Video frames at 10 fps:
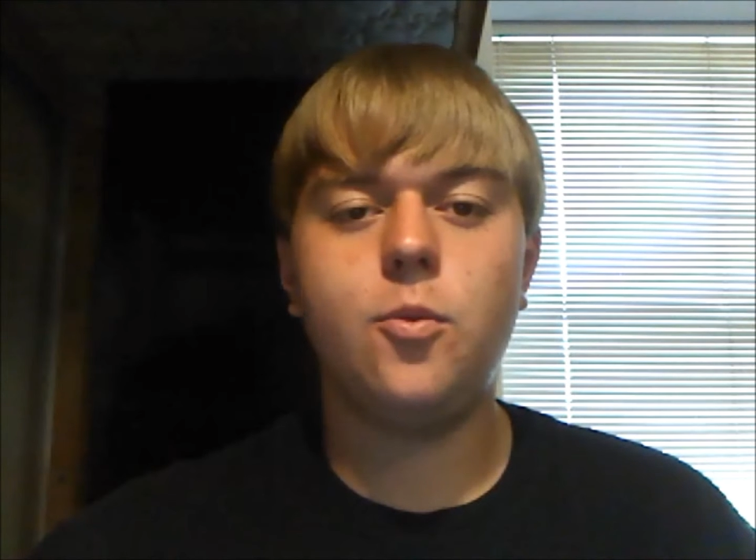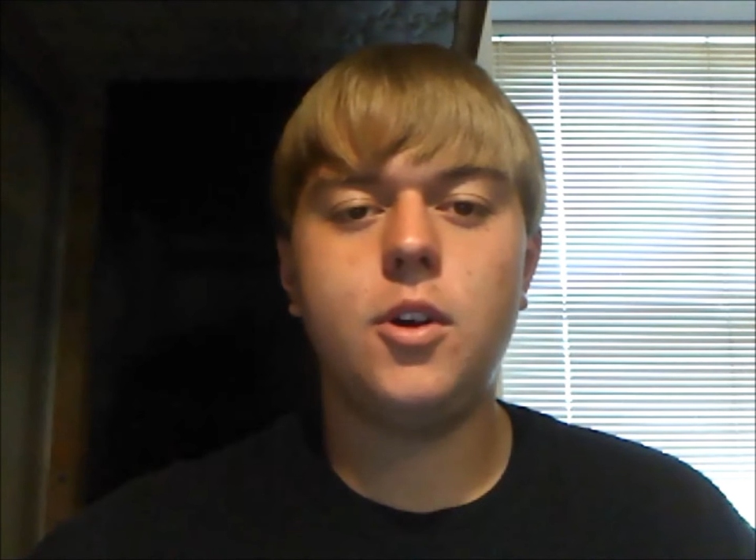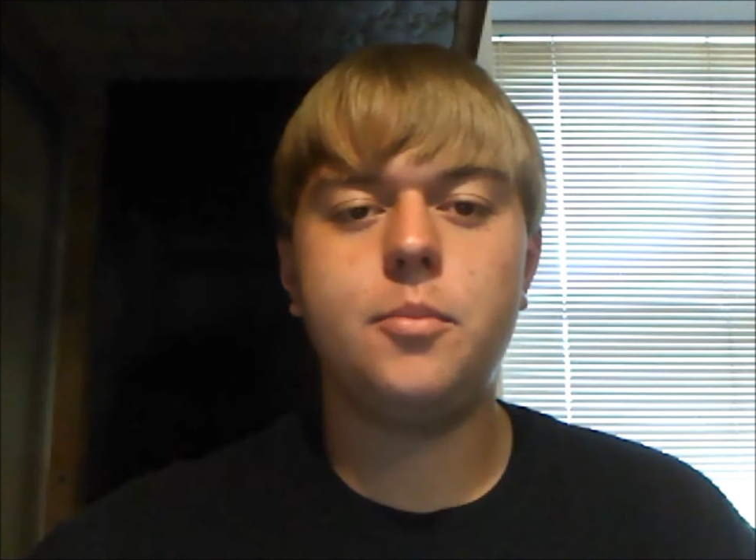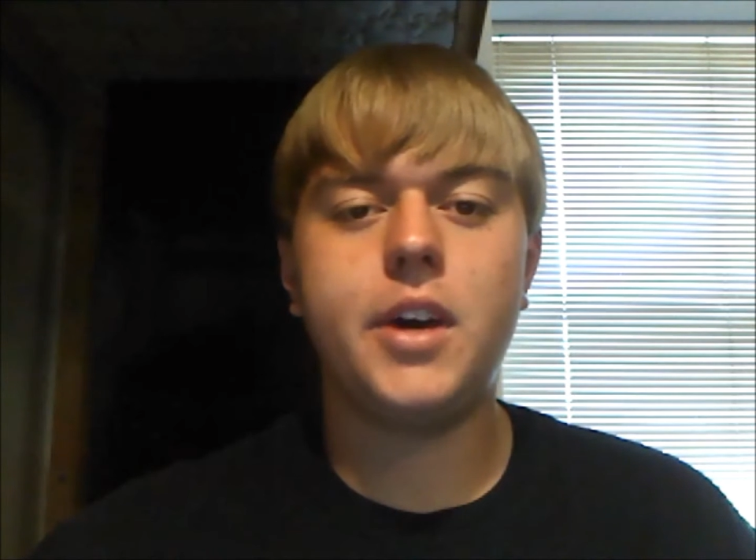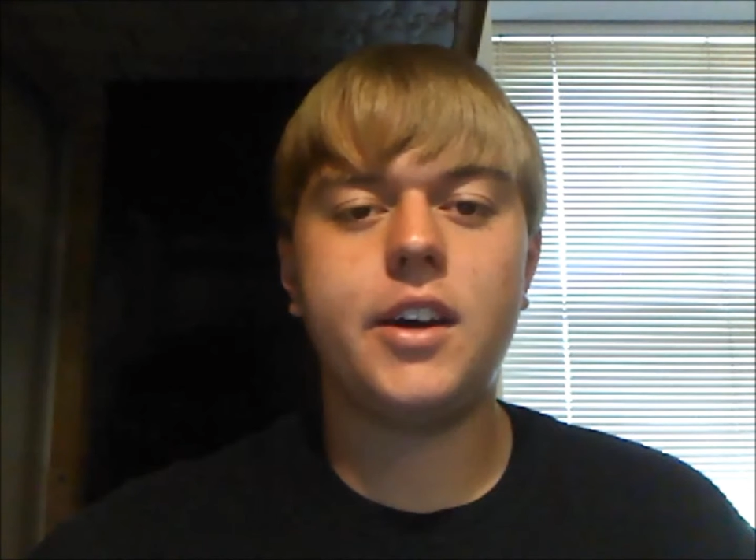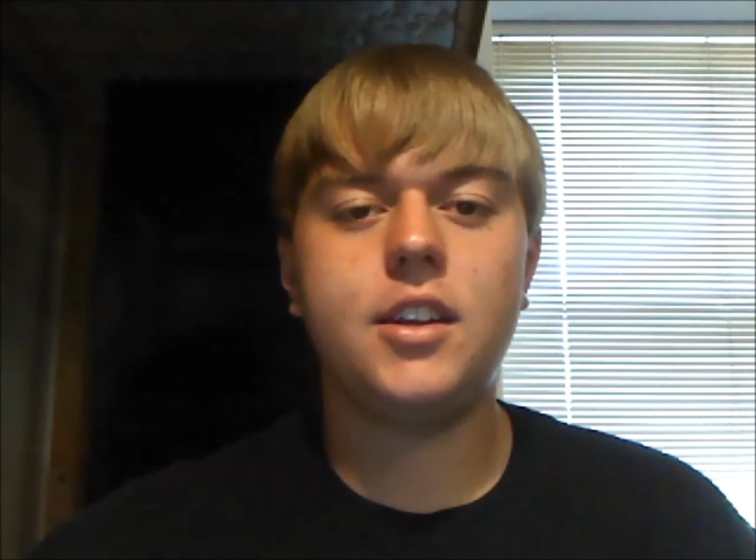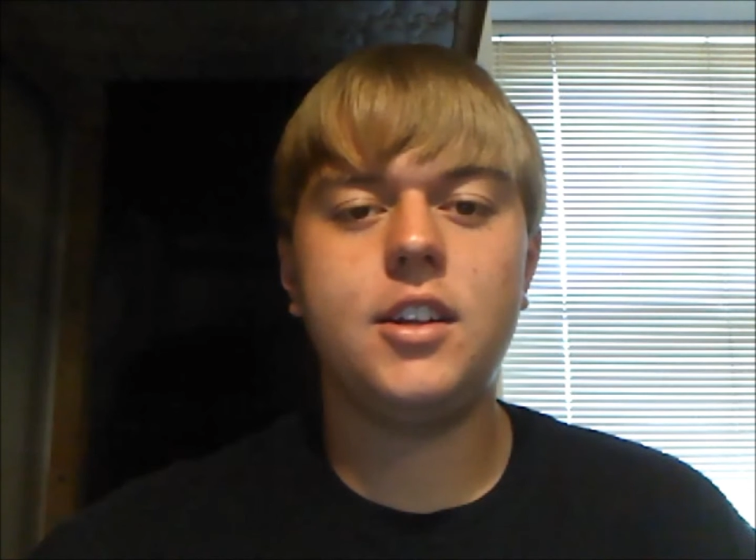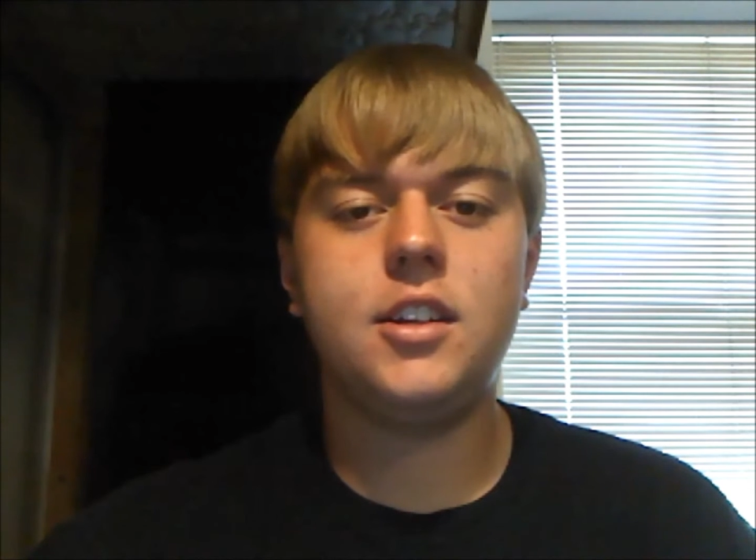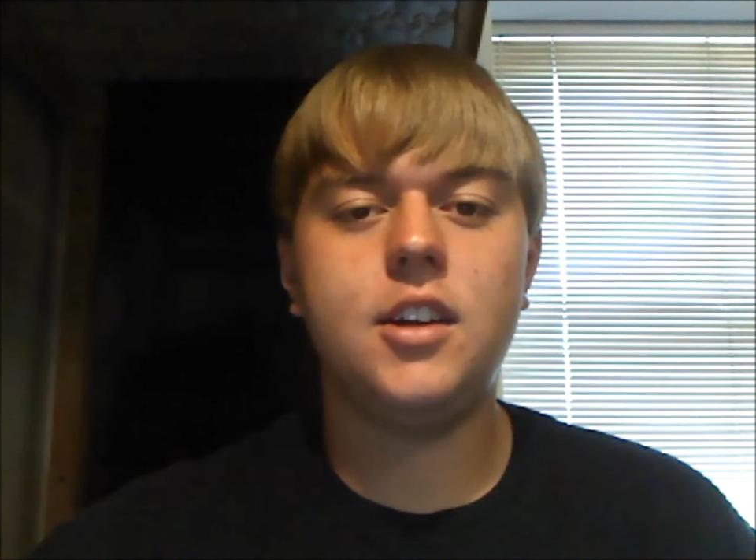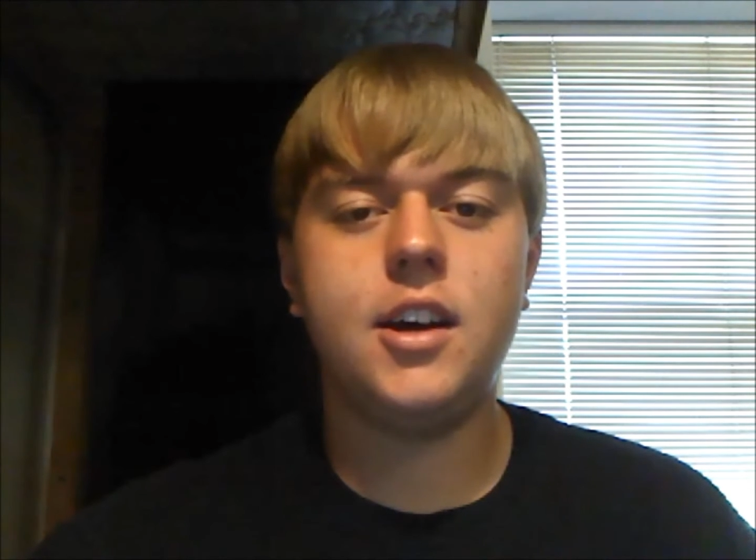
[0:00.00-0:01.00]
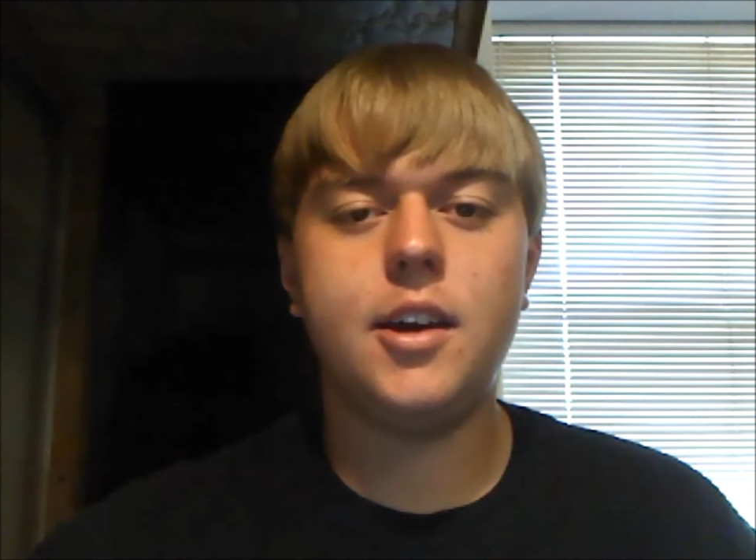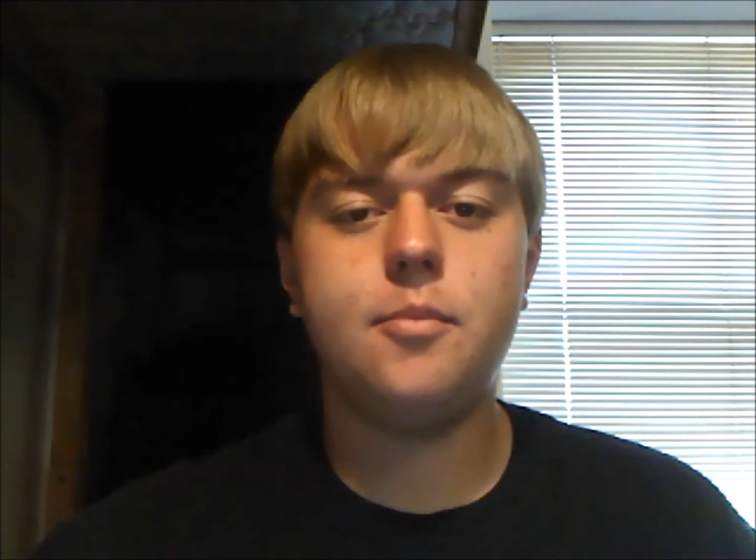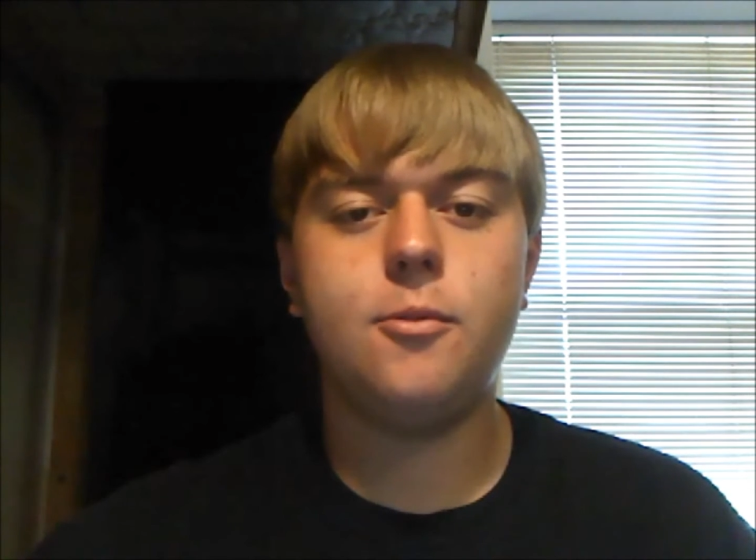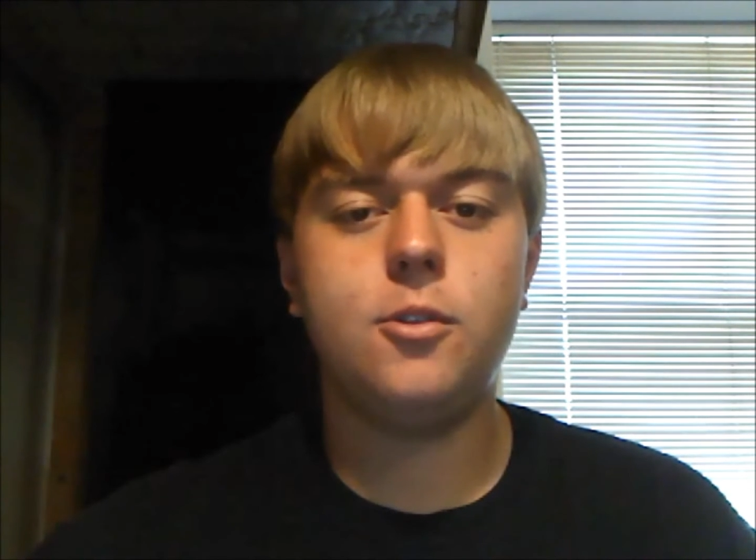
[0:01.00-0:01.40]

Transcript: one packet at a time,